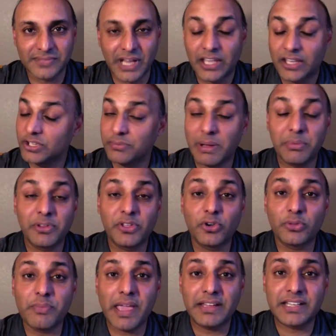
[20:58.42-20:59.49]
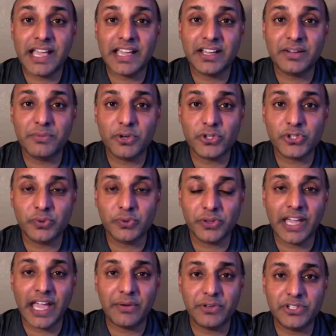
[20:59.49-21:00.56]
You remember the old Maytag commercial where the
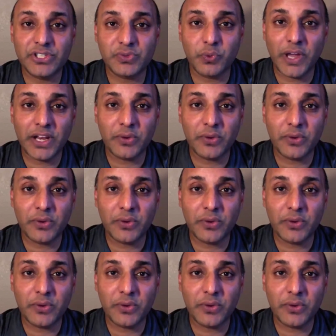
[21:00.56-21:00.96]
guy would just wait